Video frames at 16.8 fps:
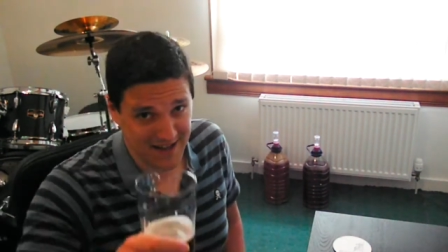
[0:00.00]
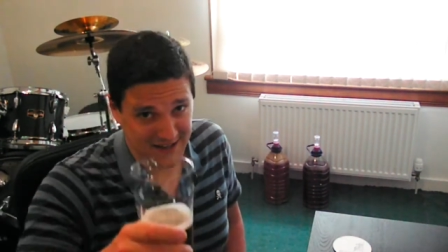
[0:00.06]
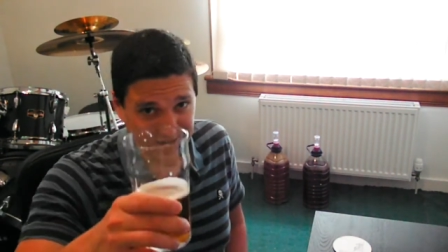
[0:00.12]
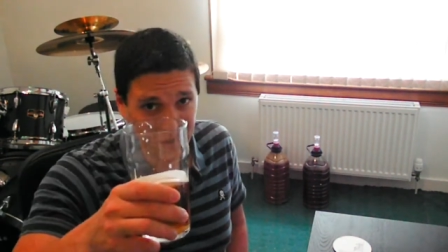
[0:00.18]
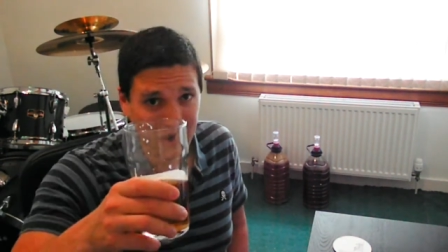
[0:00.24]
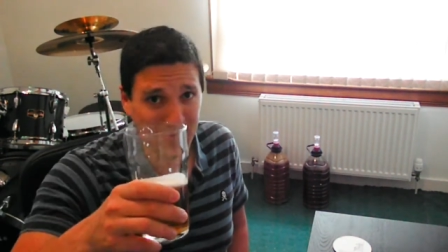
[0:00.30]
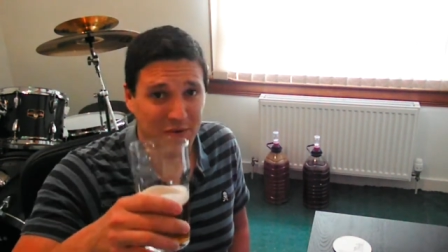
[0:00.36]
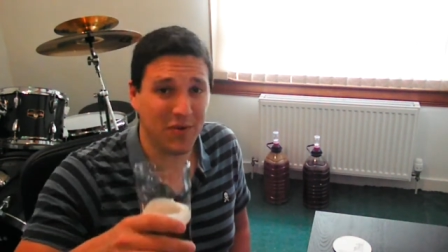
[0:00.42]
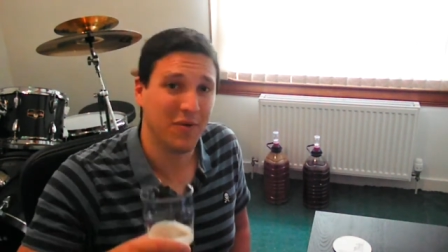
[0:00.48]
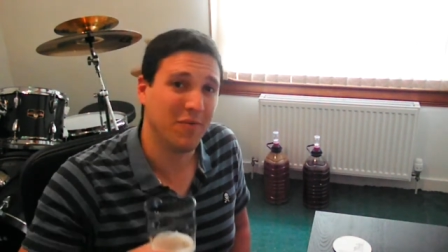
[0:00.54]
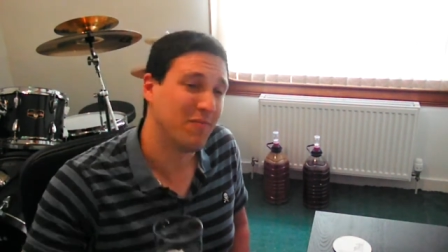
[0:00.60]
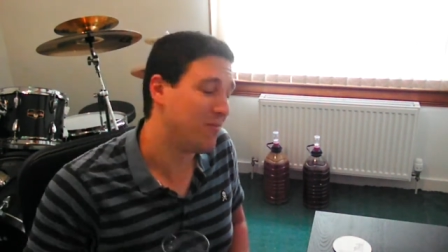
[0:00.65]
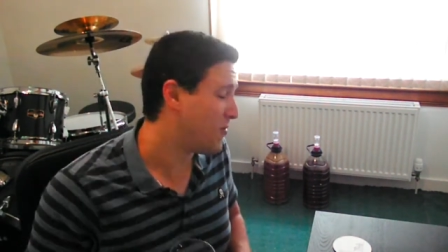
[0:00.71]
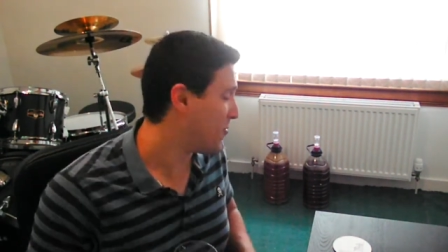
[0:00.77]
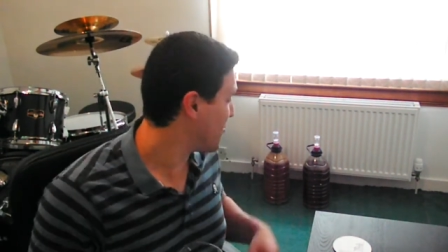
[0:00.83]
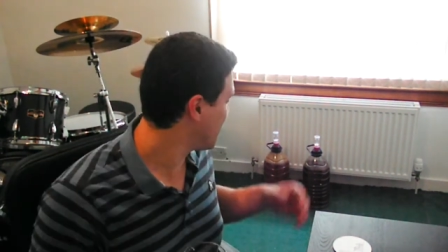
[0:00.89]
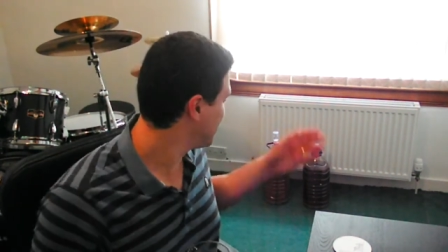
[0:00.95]
So,
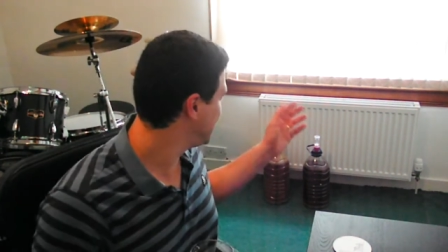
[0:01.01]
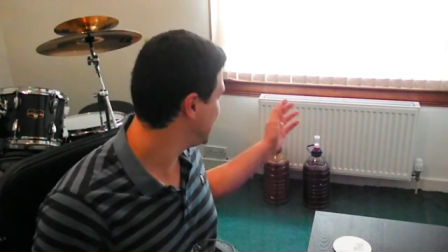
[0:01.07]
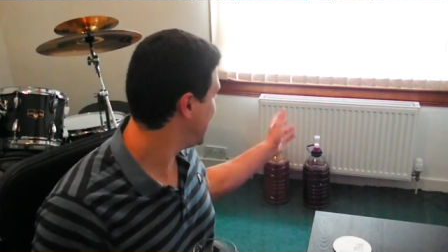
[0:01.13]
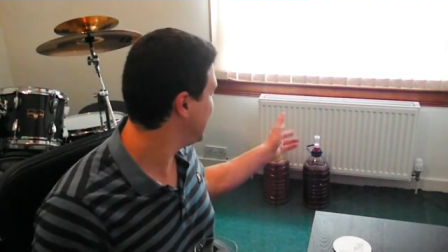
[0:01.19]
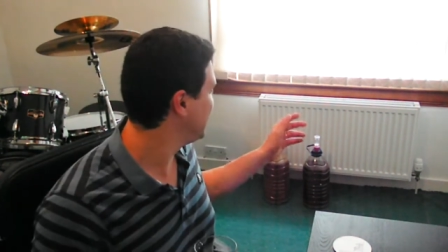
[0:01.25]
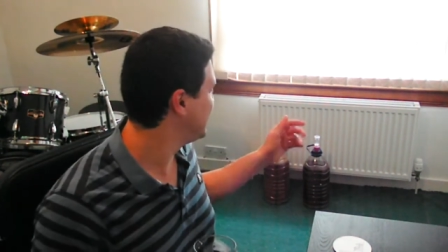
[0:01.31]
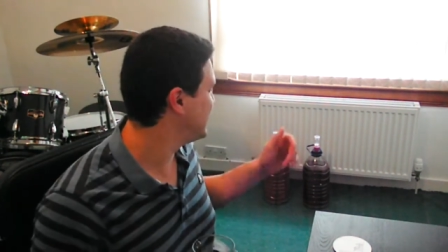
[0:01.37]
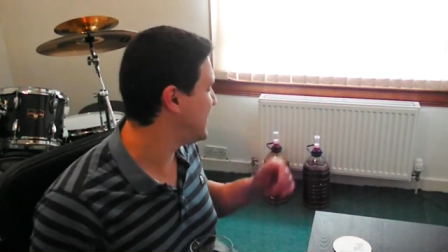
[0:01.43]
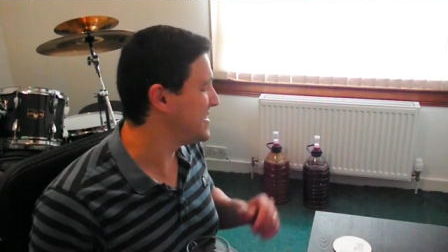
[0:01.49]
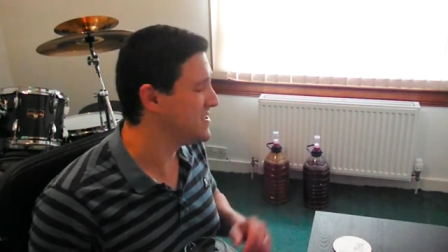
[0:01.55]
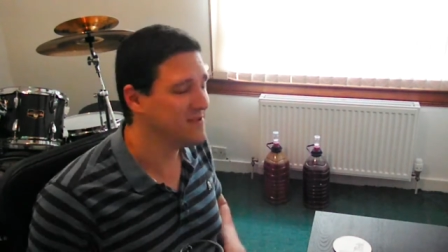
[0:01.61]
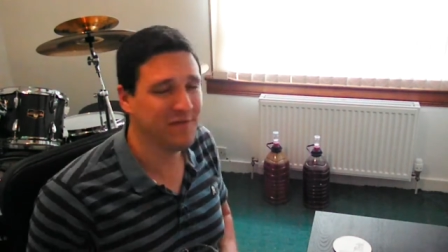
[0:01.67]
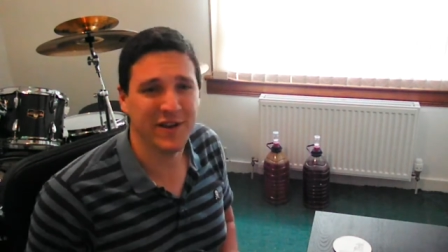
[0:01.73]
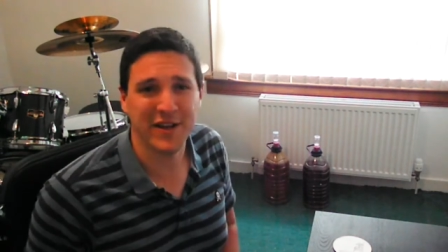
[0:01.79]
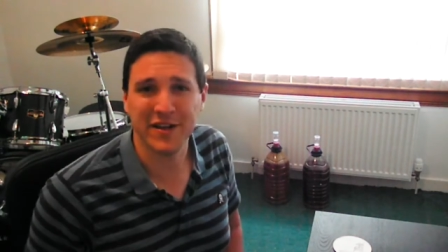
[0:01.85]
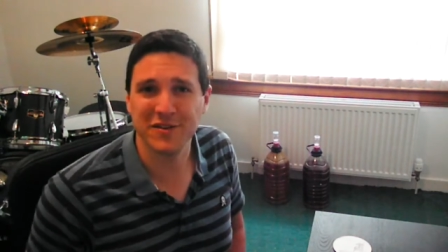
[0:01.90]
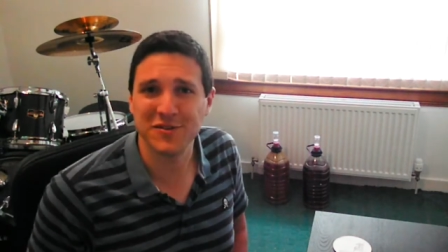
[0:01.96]
more taste
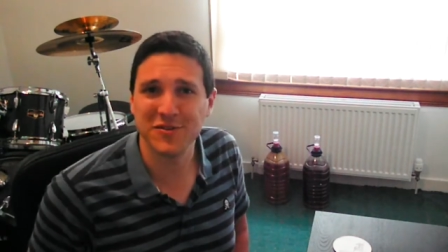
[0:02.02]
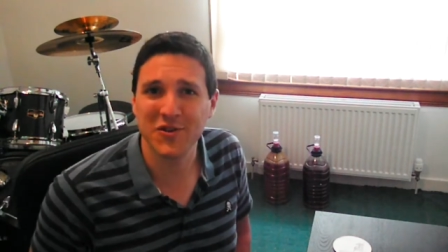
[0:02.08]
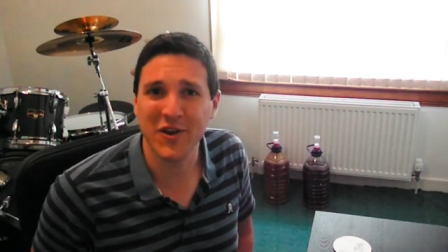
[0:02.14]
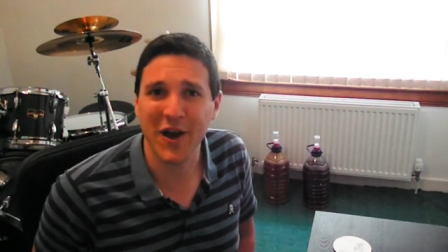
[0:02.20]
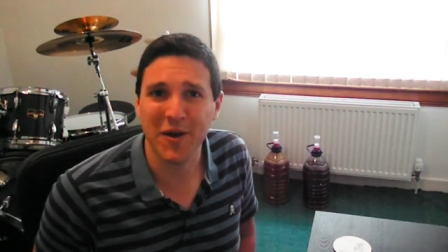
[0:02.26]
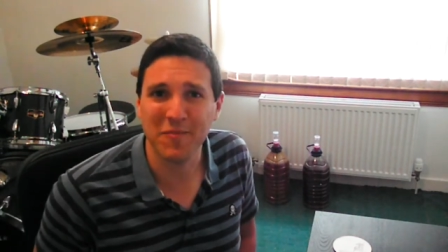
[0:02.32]
test videos to